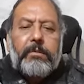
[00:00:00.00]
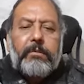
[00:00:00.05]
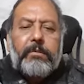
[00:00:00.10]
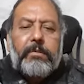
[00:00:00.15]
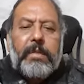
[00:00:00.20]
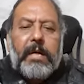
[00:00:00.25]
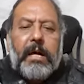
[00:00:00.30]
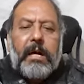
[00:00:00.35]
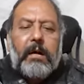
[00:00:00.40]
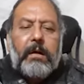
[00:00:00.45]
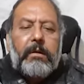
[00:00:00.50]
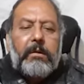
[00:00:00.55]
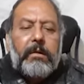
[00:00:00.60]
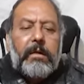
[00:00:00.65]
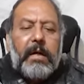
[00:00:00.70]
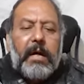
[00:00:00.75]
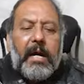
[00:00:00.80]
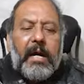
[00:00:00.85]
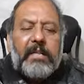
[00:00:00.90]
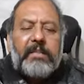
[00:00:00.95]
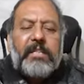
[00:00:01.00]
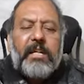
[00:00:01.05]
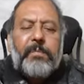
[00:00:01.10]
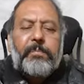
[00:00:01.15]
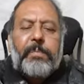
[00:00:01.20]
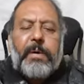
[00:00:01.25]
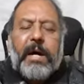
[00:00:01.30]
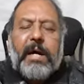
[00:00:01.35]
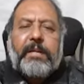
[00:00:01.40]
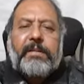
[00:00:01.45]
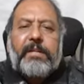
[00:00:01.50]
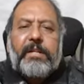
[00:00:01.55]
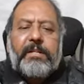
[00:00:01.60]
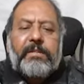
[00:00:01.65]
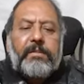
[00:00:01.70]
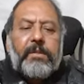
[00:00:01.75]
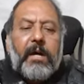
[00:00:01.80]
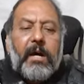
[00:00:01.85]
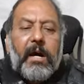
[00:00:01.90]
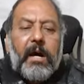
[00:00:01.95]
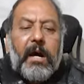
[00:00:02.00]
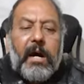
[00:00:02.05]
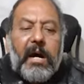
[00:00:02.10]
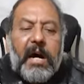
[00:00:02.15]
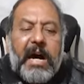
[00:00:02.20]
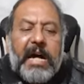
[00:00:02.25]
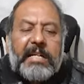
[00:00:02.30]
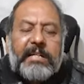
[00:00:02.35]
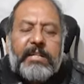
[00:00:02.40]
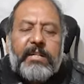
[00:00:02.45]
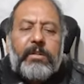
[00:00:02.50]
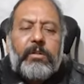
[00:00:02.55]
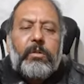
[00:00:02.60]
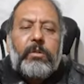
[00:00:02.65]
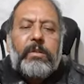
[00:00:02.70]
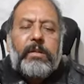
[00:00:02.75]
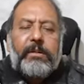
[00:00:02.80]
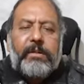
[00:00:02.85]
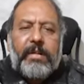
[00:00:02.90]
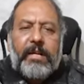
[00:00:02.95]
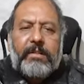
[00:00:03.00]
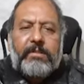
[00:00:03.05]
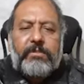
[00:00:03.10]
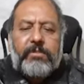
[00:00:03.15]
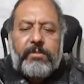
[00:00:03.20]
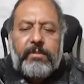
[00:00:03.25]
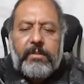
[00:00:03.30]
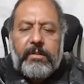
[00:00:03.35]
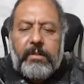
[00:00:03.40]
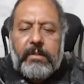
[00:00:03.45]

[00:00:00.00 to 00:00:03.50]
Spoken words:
The other part is articular rest,